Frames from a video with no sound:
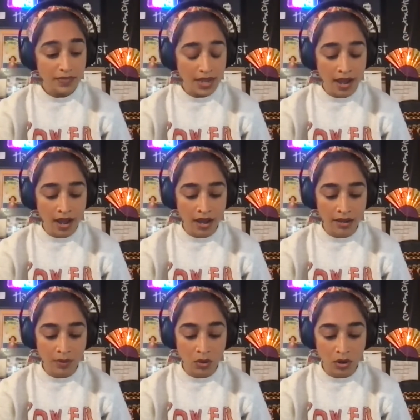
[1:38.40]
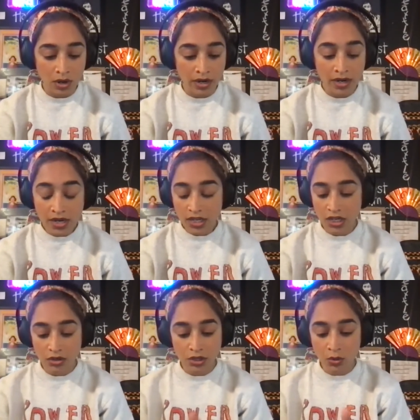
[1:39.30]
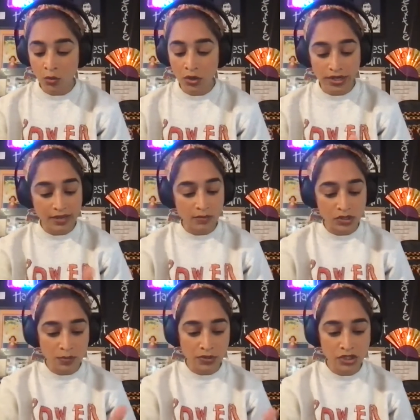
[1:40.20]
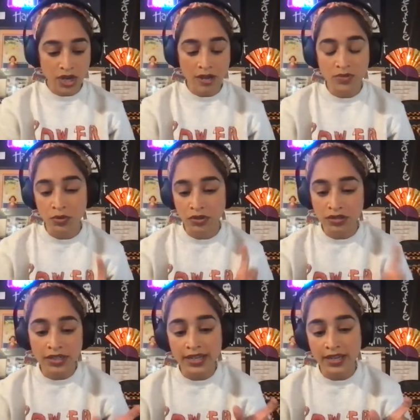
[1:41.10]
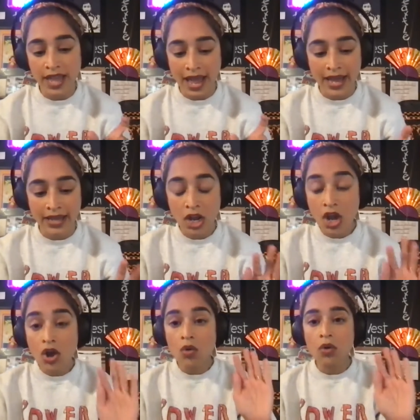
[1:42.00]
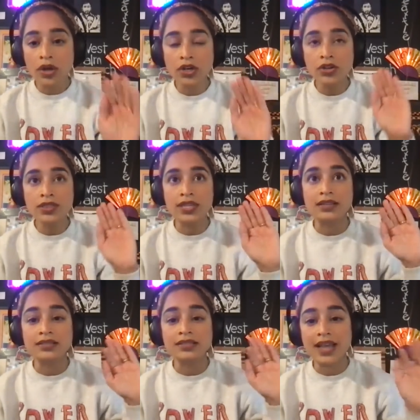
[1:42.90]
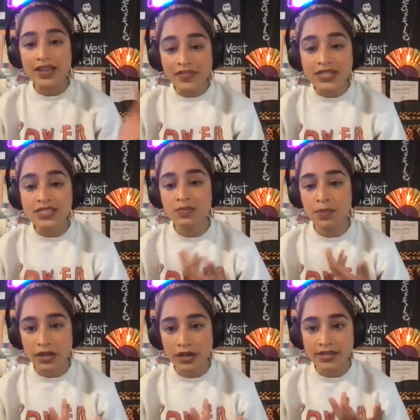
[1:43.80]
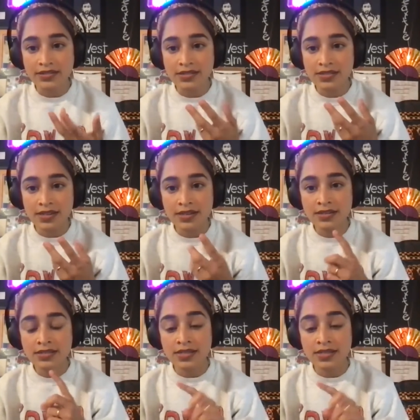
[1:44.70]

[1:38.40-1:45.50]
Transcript: Or you were working multiple jobs. We're looking at what are the life experiences